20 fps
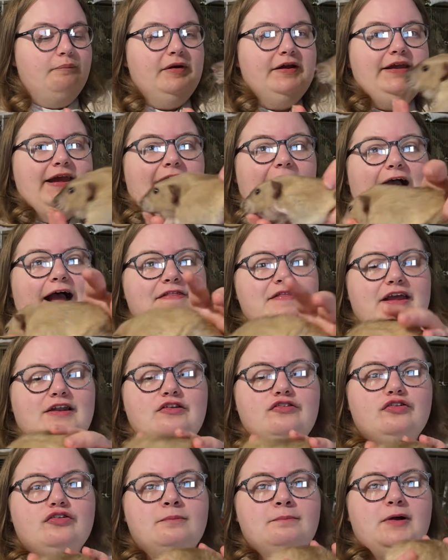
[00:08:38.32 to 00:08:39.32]
But yeah, and
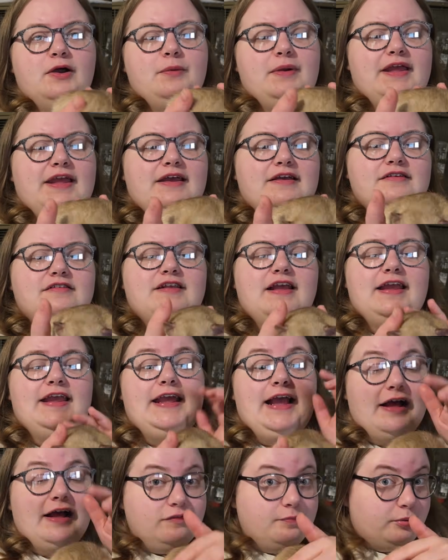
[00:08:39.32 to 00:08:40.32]
then Dumbo ears.
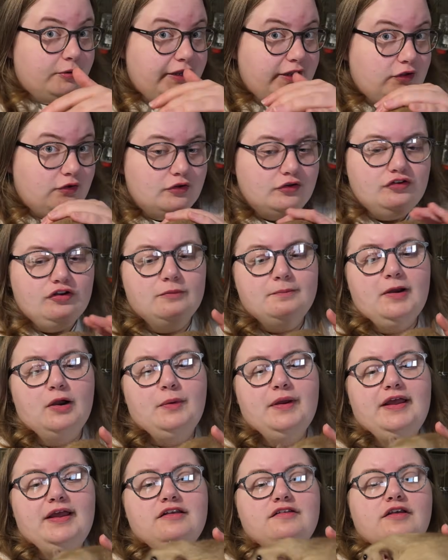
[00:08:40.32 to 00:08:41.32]
He has pretty good
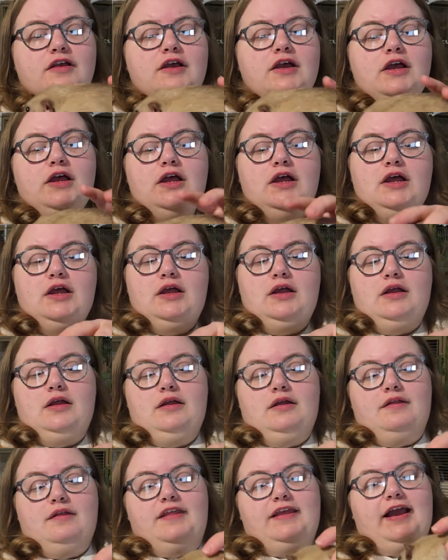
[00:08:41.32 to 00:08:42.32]
Dumbo ears.
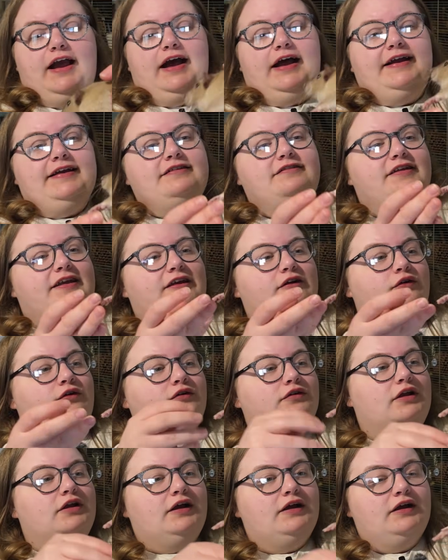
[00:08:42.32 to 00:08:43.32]
The
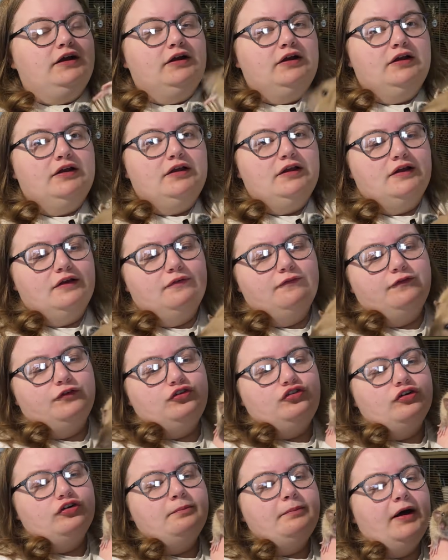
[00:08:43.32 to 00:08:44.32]
ideal
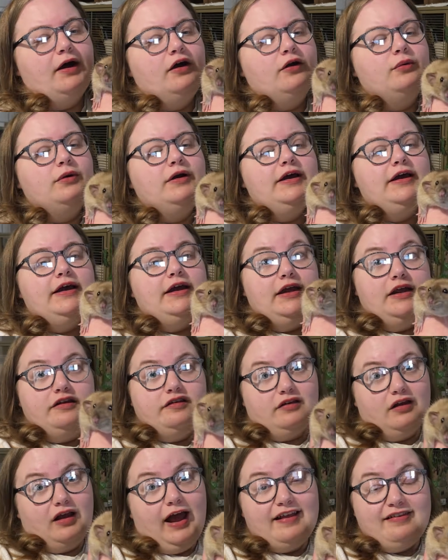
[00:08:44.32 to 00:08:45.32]
for Dumbo
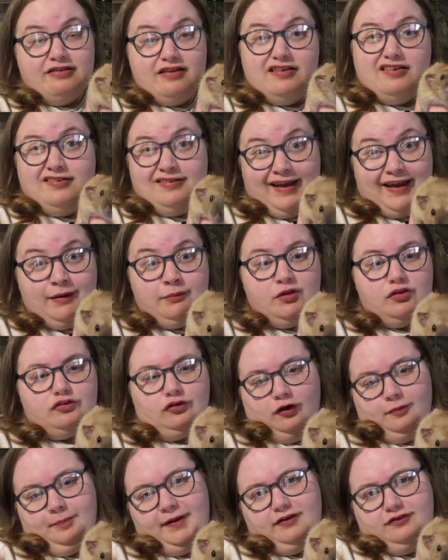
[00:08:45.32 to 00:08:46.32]
is as the same
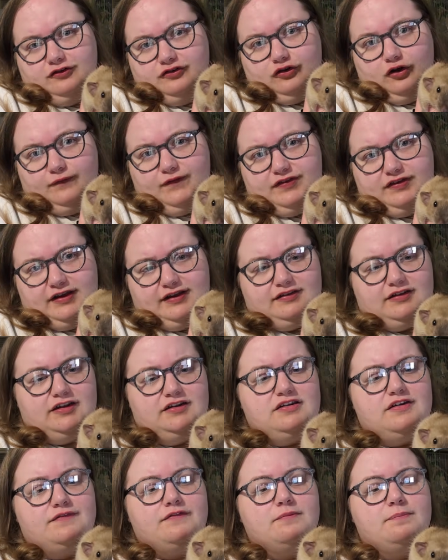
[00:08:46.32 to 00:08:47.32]
as top is, obviously it's
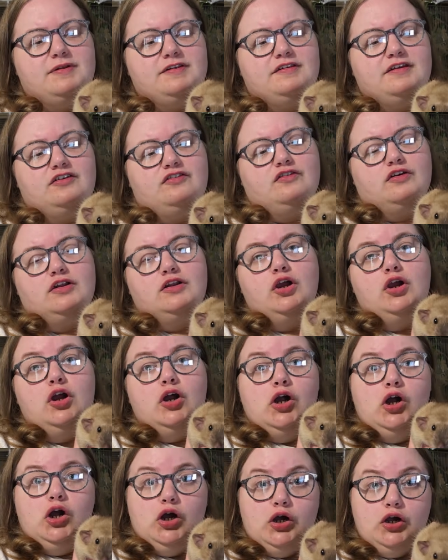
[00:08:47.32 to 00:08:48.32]
in a different position.
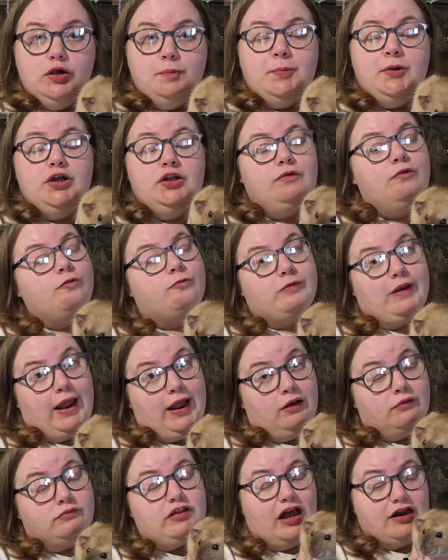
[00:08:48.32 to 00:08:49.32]
Open,
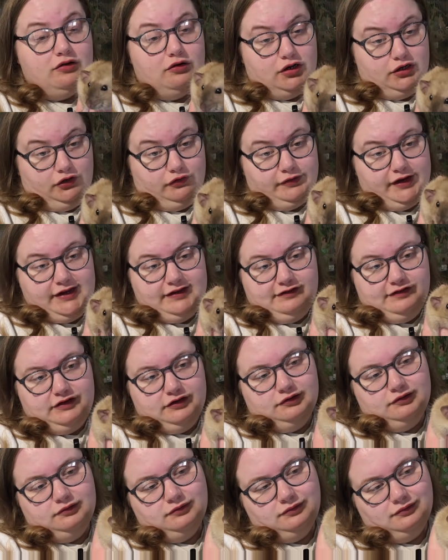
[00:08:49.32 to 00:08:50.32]
round, and
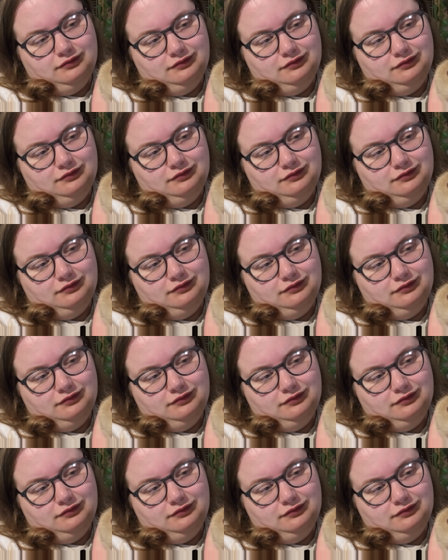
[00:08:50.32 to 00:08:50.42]
uncreased.